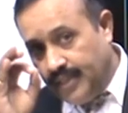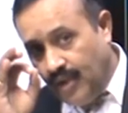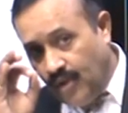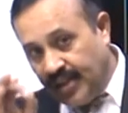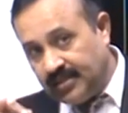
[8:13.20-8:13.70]

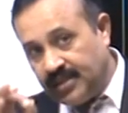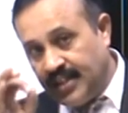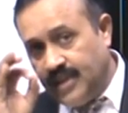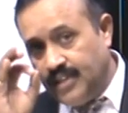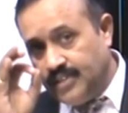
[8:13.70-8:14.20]

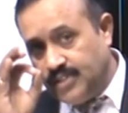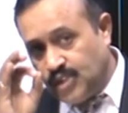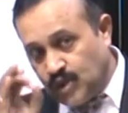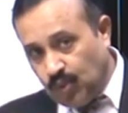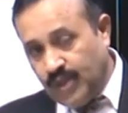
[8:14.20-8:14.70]
original
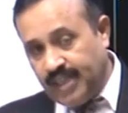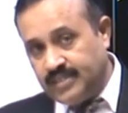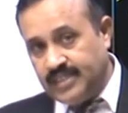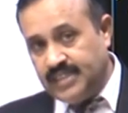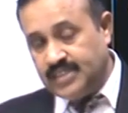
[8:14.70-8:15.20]
should
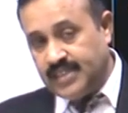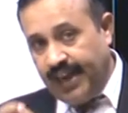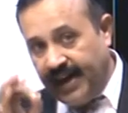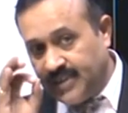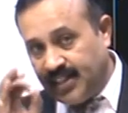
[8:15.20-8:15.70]
exist
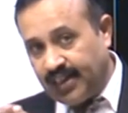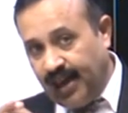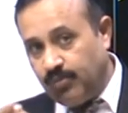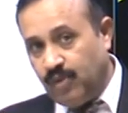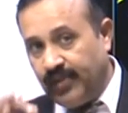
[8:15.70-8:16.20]
at the
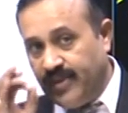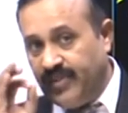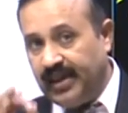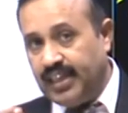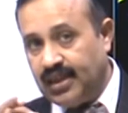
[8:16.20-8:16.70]
time of
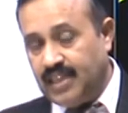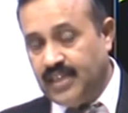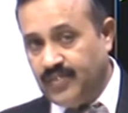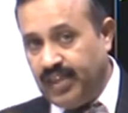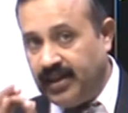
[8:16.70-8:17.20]
giving a
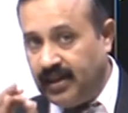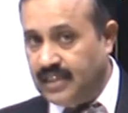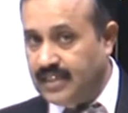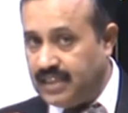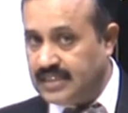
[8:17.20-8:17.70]
certificate
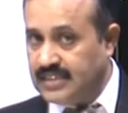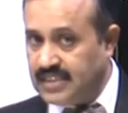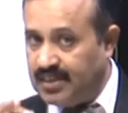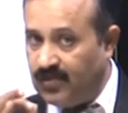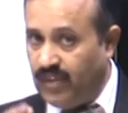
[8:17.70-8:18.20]
under section
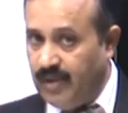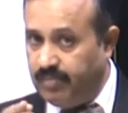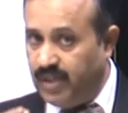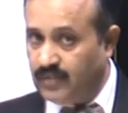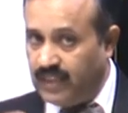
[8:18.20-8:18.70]

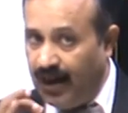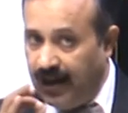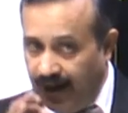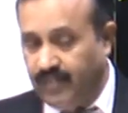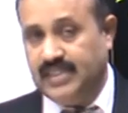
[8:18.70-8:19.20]
65B of the
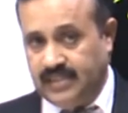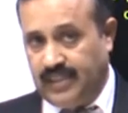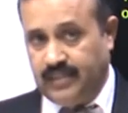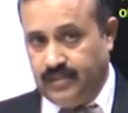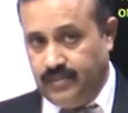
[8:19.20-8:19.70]
Evidence Act.